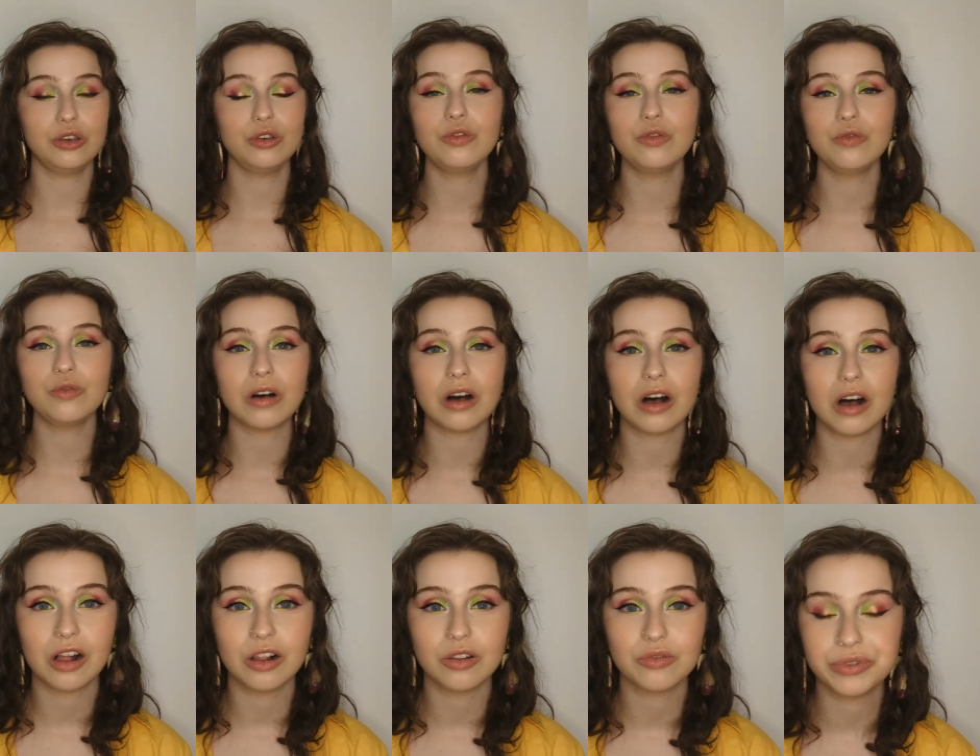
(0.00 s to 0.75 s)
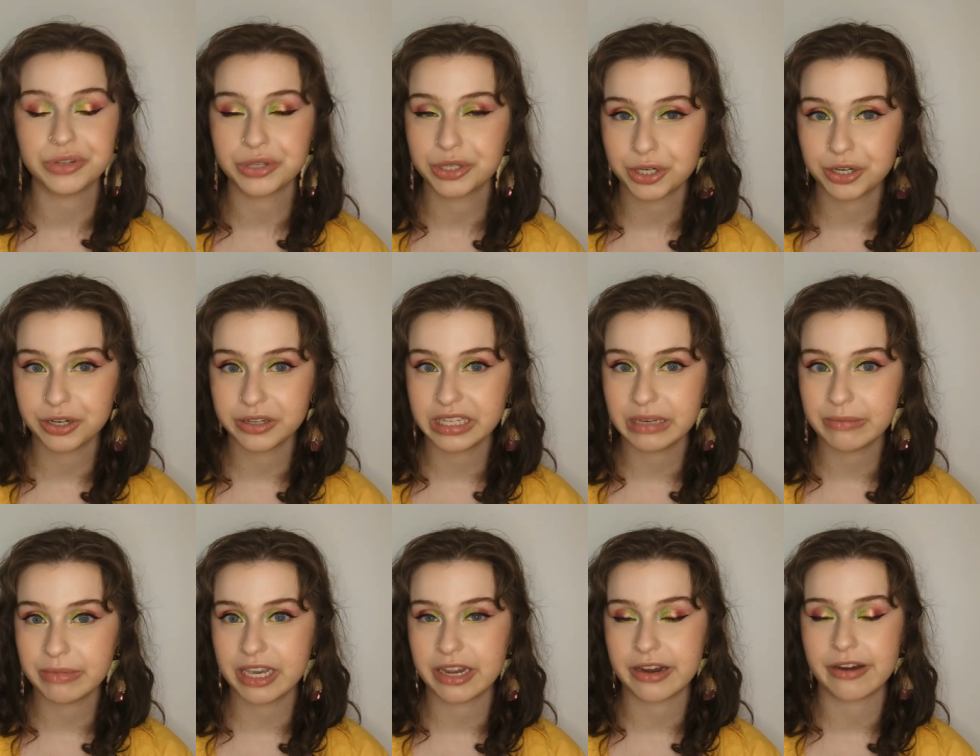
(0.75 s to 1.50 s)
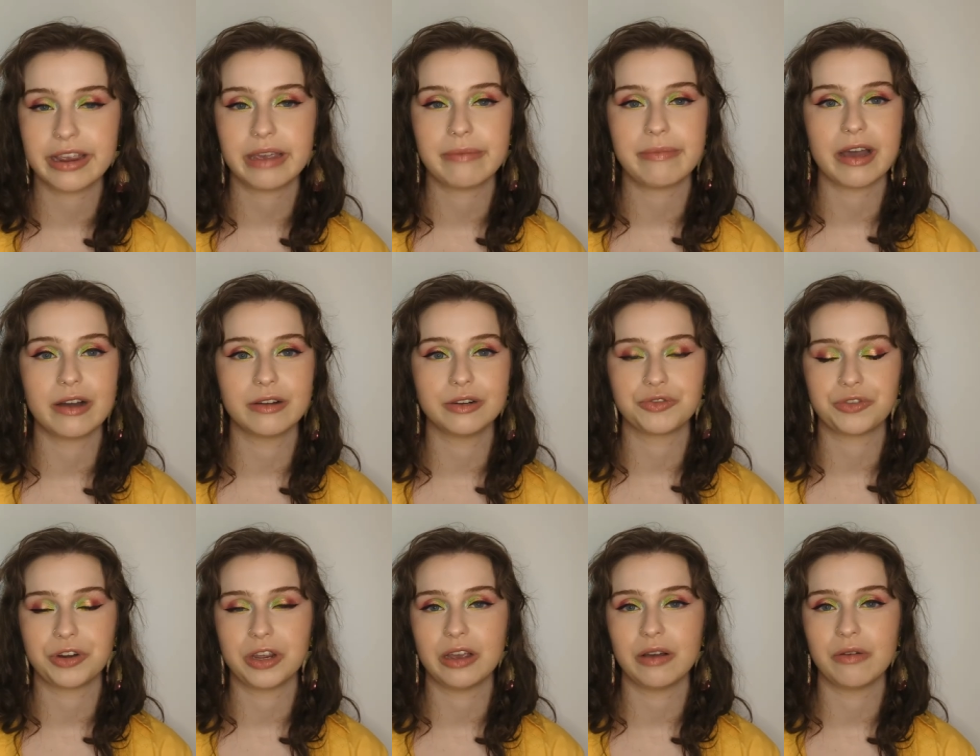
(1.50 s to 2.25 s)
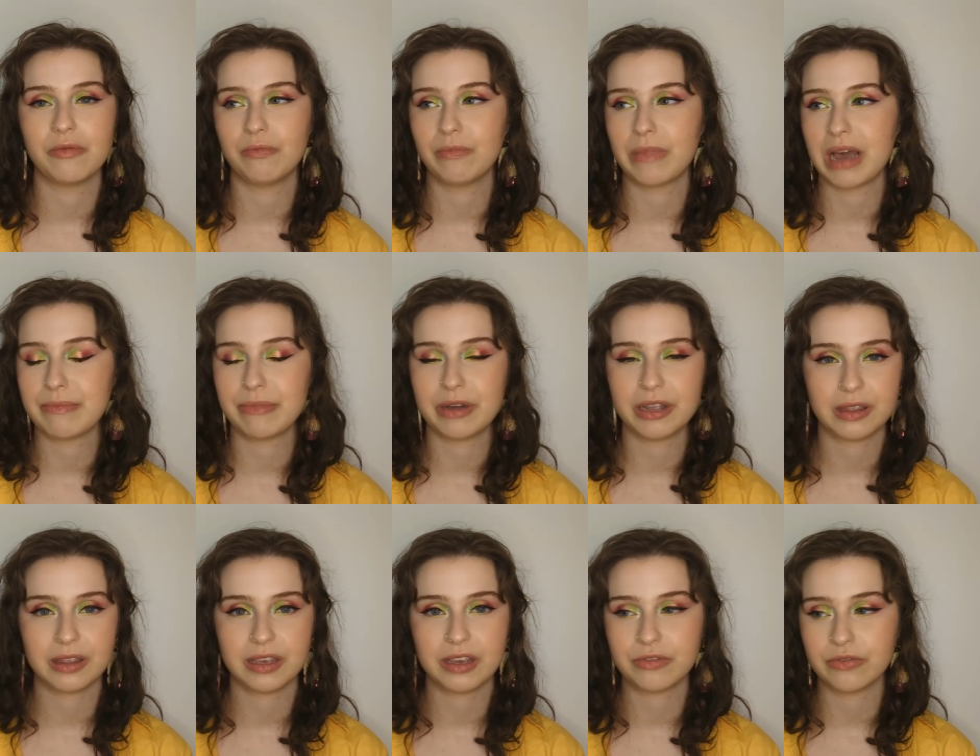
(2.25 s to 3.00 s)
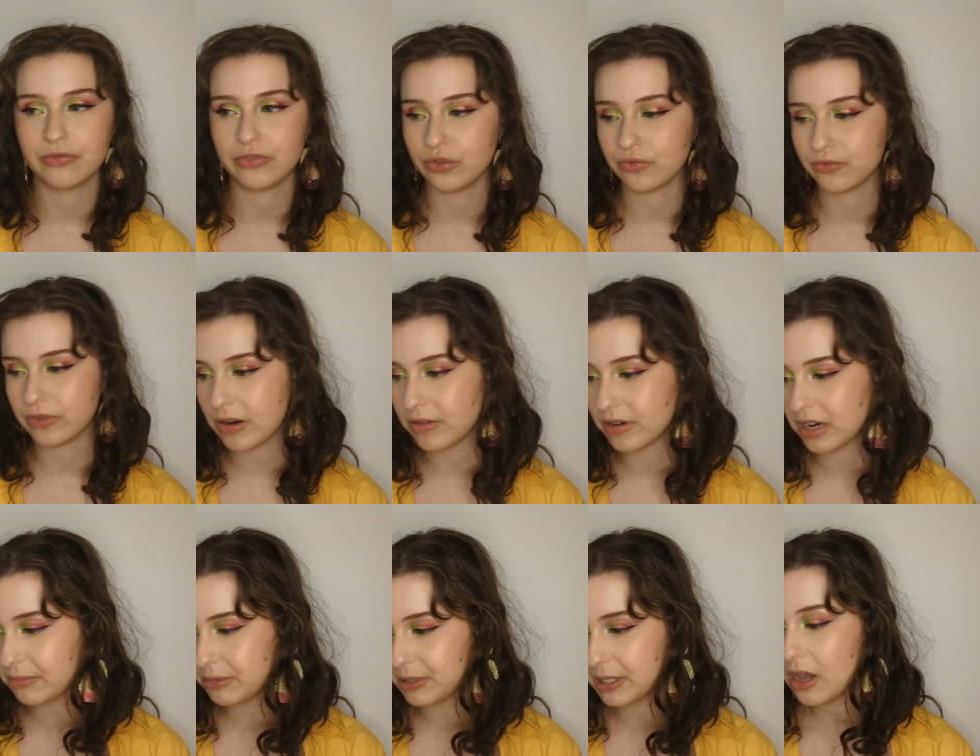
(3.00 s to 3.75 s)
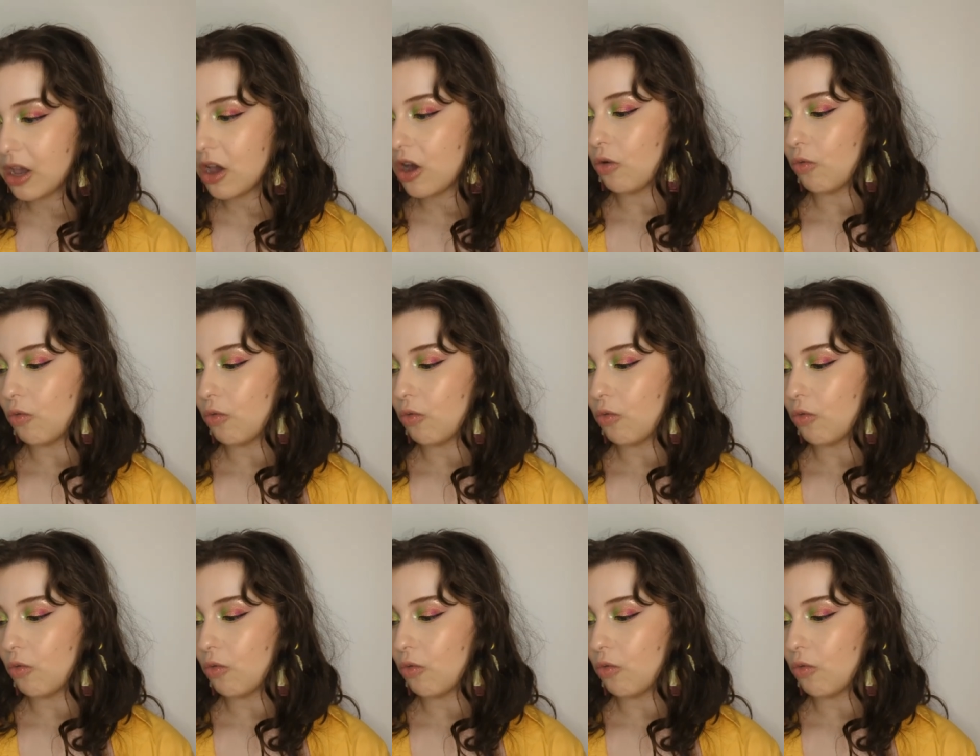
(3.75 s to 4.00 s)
you all will certainly be hearing about during my monthly review roundups.